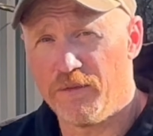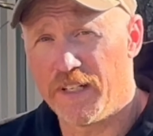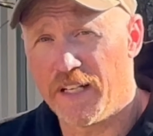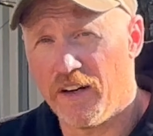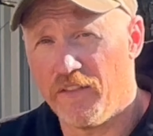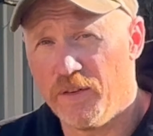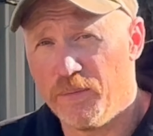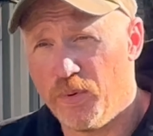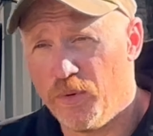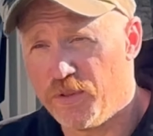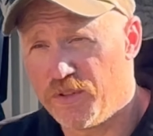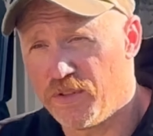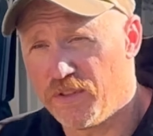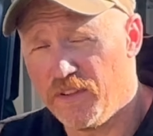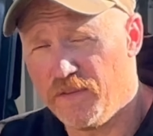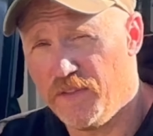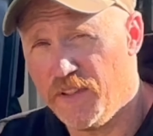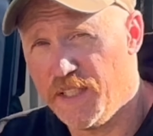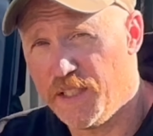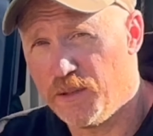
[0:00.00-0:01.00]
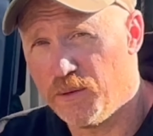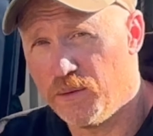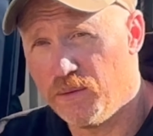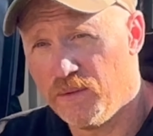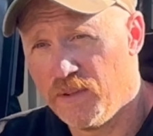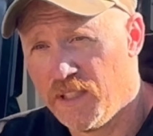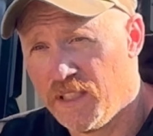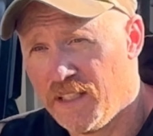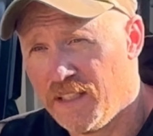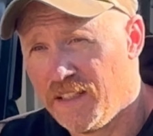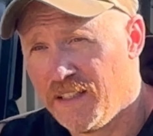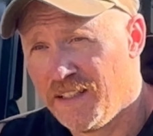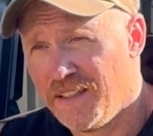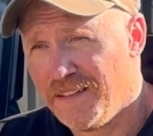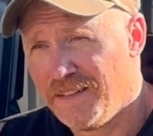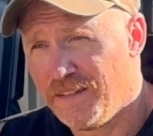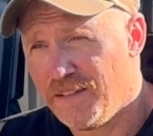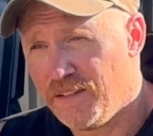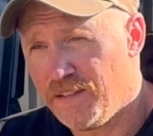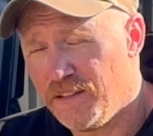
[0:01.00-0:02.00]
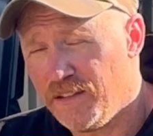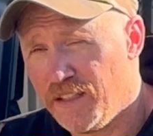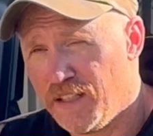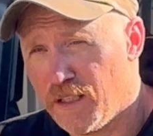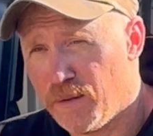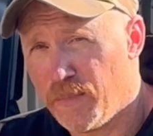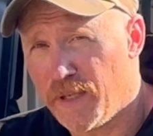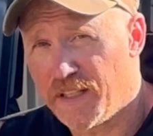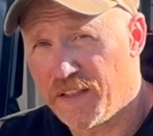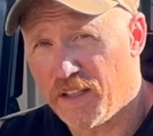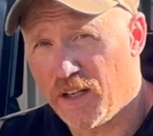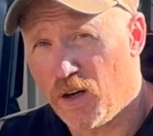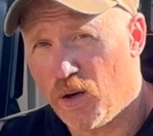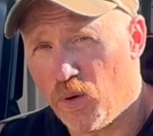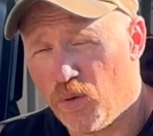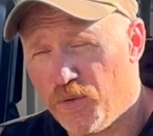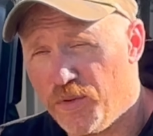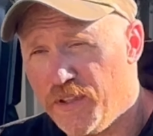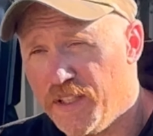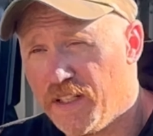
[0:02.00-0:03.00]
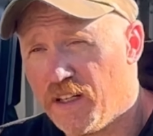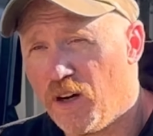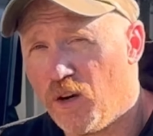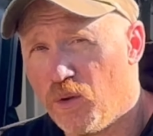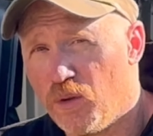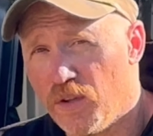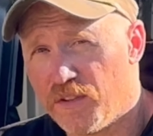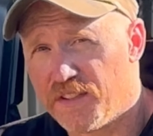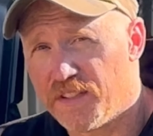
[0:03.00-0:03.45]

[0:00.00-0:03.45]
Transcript: recovery points on your vehicle, you're going to make the whole thing a whole lot